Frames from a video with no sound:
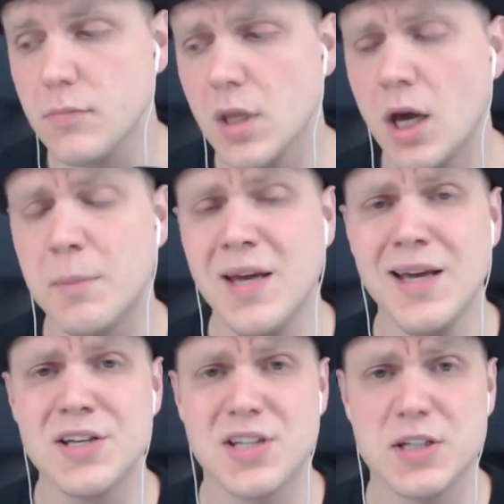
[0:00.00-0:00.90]
Um,
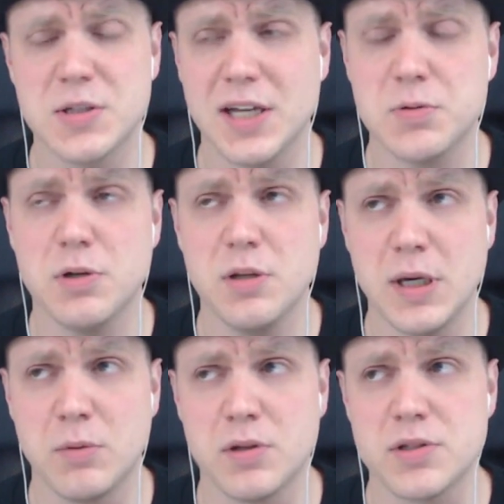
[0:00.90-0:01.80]
so that's, that's one of the
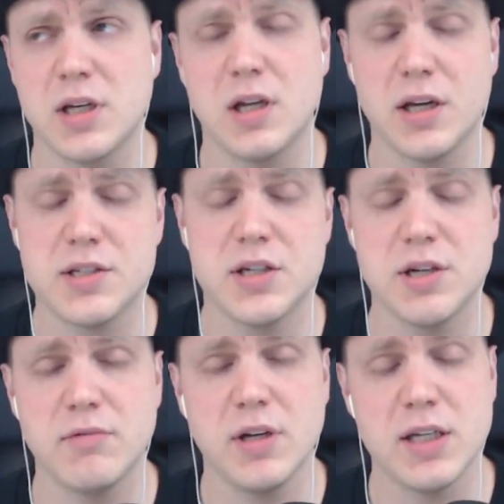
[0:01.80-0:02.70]
big ones. And like I say,
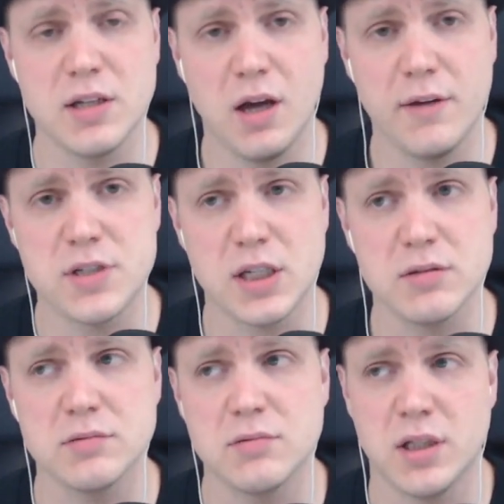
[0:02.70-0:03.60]
generally his
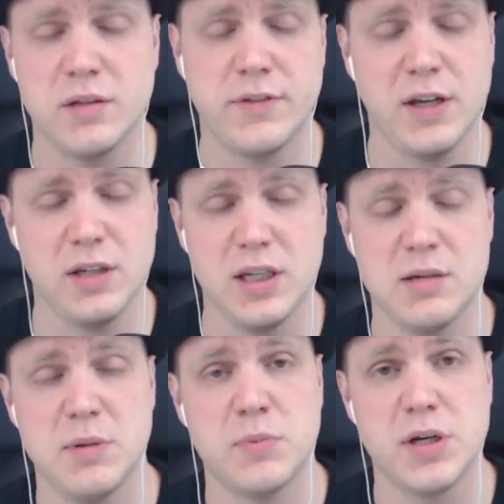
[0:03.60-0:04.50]
lifesteal and the fact that he
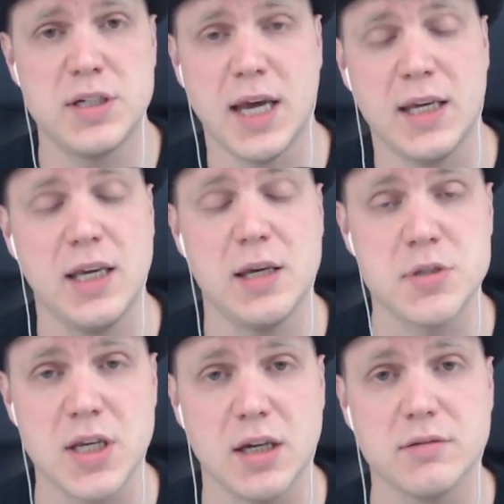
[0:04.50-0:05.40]
can be pretty tanky
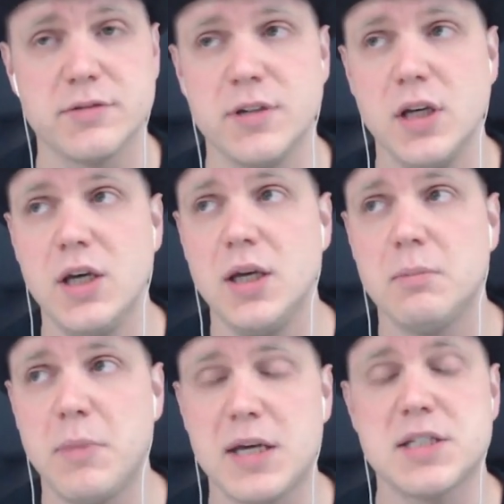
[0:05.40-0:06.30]
himself
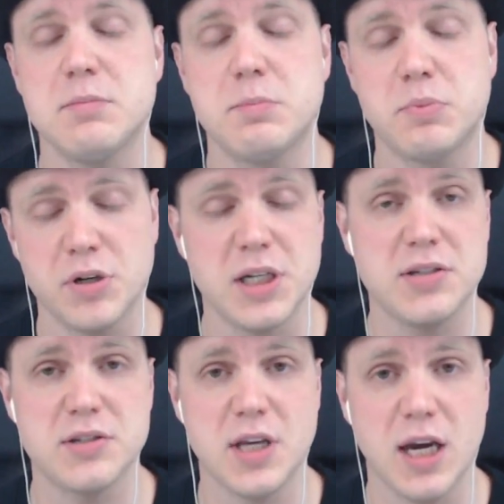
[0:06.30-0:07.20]
makes him pretty
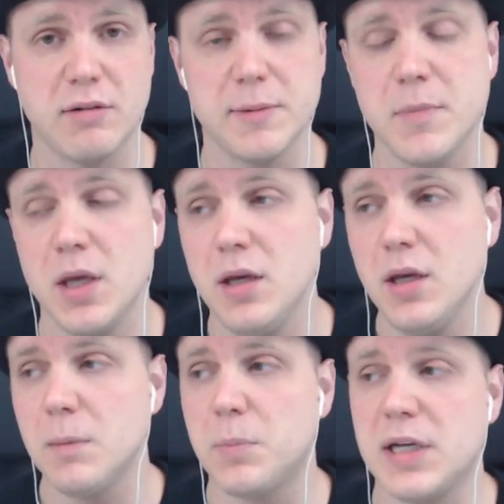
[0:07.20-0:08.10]
scary.
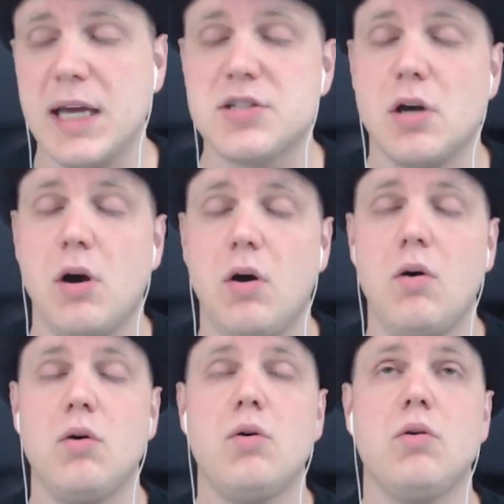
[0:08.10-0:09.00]
But it gets a
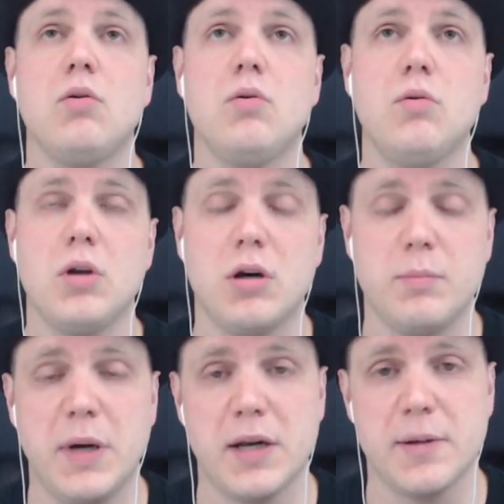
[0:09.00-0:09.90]
whole
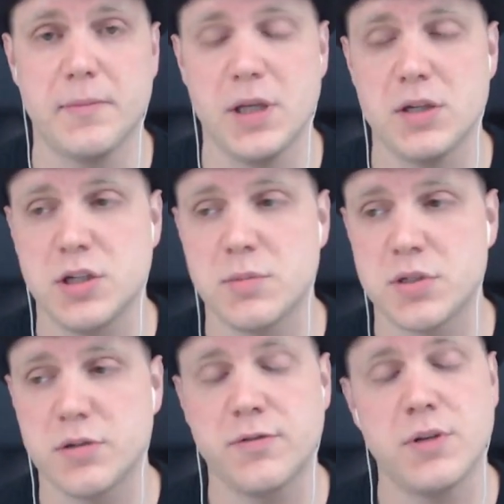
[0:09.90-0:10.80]
lot better in
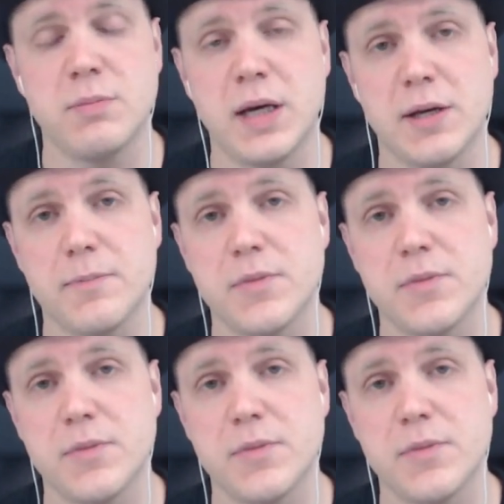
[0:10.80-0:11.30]
terms of the meta.